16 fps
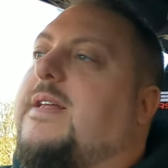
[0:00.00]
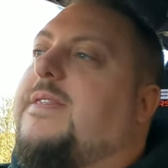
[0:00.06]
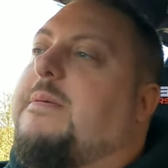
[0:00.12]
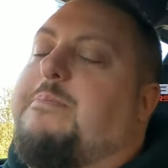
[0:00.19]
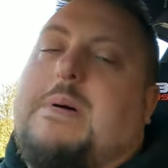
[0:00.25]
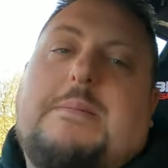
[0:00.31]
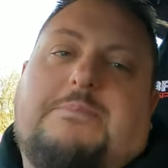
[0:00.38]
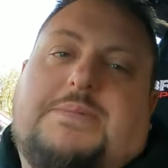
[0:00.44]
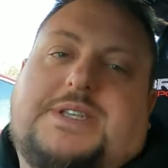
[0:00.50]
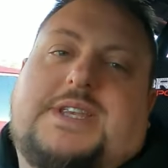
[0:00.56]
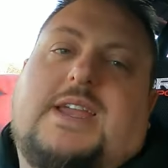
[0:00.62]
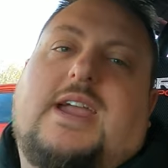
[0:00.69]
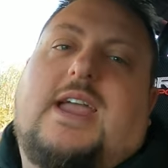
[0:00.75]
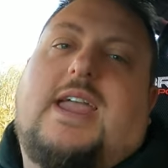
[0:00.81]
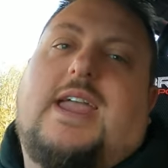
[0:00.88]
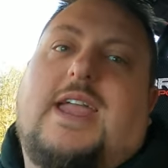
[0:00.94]
the bump
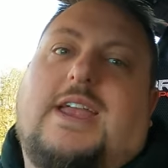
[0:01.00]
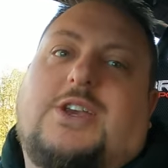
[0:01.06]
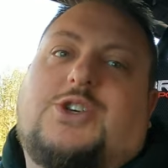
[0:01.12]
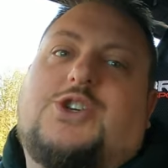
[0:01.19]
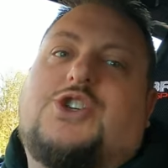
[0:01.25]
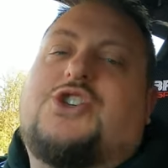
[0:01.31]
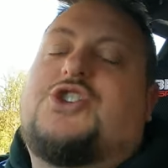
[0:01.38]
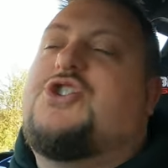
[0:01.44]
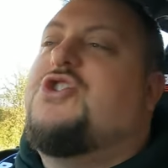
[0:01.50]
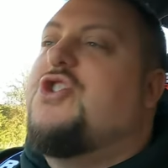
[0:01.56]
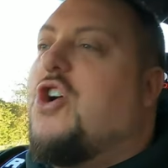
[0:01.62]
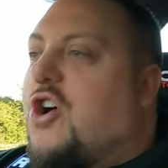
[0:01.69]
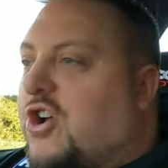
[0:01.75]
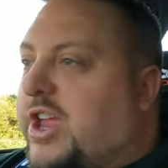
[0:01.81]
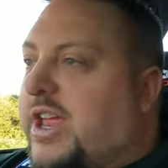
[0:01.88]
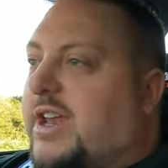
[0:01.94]
steer is
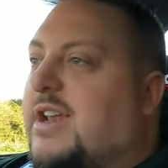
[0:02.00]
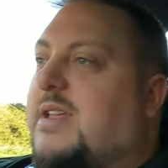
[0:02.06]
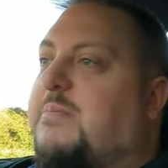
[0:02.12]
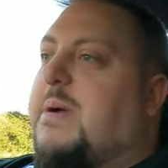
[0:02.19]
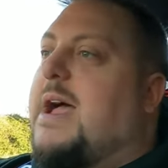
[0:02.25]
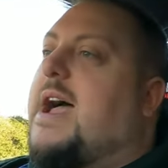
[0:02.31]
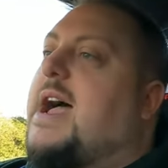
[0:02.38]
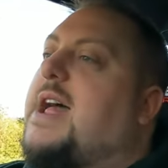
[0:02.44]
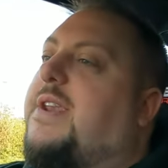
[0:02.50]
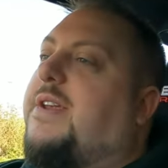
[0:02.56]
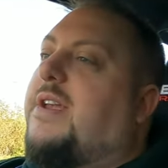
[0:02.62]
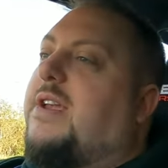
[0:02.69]
shockingly bad.